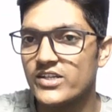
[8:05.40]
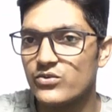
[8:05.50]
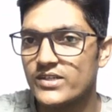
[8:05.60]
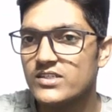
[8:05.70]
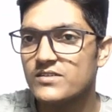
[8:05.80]

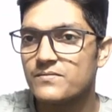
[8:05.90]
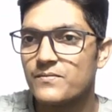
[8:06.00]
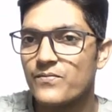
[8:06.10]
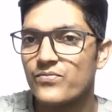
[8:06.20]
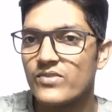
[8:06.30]
unit,
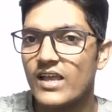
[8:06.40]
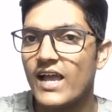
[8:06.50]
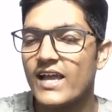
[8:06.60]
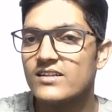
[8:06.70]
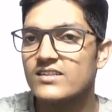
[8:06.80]

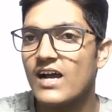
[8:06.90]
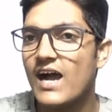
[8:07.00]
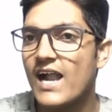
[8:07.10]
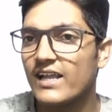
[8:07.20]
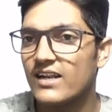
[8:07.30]
and the
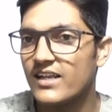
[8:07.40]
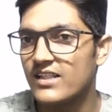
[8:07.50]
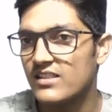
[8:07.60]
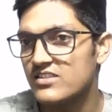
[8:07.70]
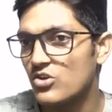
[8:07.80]
arc
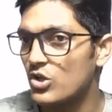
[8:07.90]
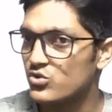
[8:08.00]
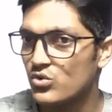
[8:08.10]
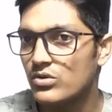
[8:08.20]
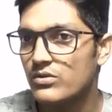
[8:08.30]
length is
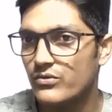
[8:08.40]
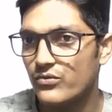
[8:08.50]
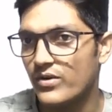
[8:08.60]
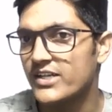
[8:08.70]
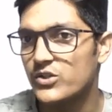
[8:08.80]
also
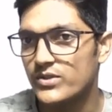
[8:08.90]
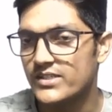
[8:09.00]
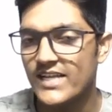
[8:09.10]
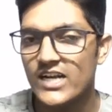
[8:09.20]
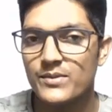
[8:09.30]
1
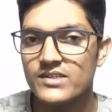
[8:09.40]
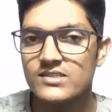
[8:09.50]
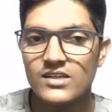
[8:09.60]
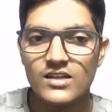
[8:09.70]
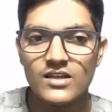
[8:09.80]
unit, that means